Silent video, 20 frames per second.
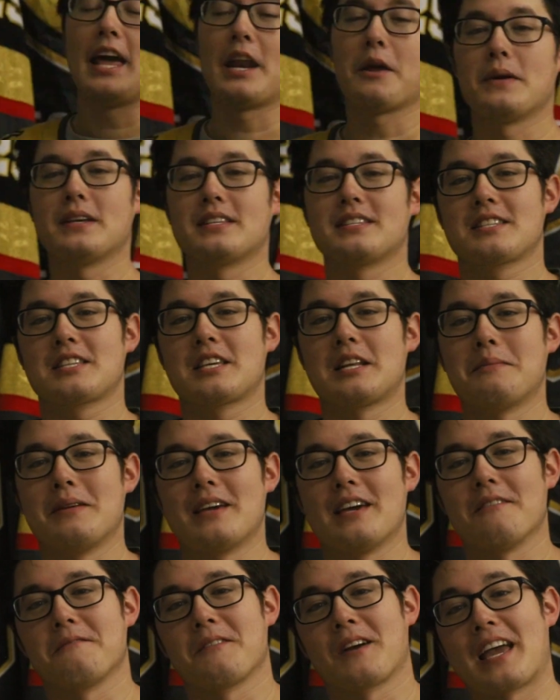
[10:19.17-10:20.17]
Anyways, it's going to
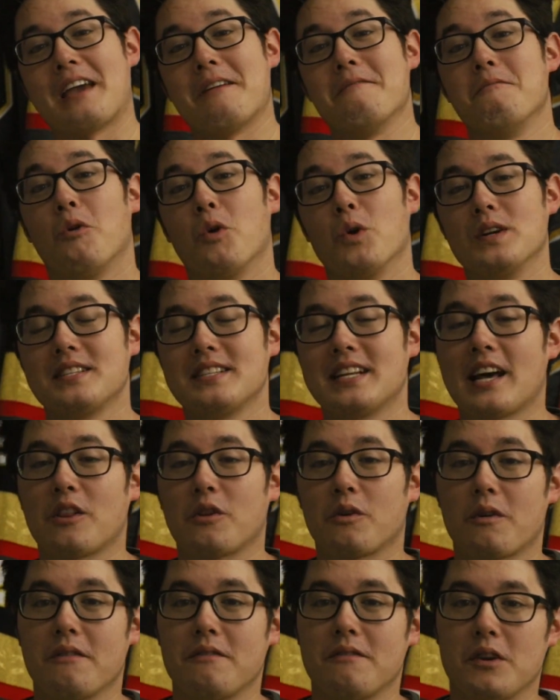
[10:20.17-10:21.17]
be it for Game 4's
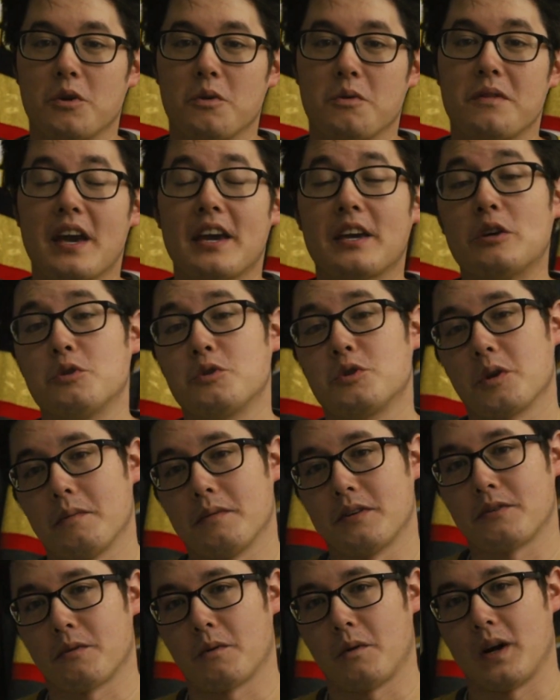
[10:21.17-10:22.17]
Nightly Review. Thank you so
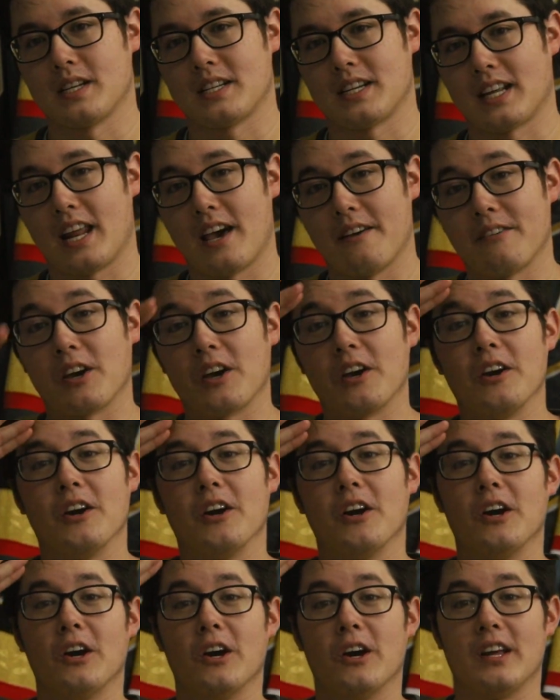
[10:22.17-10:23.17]
much for watching. Have a
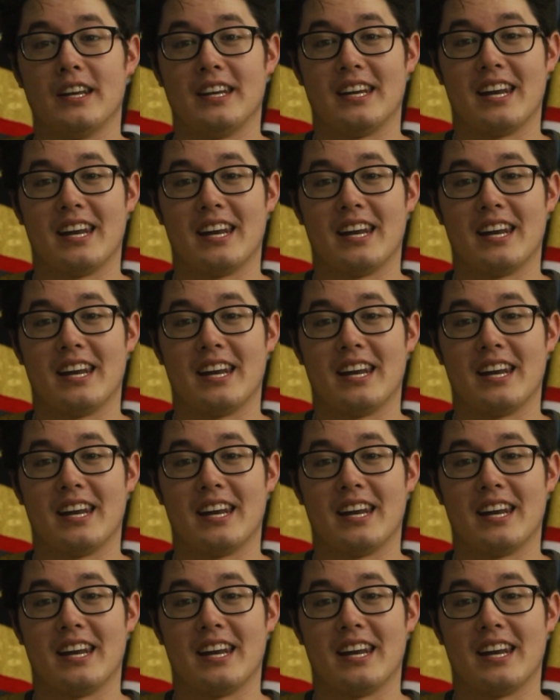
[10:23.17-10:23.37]
good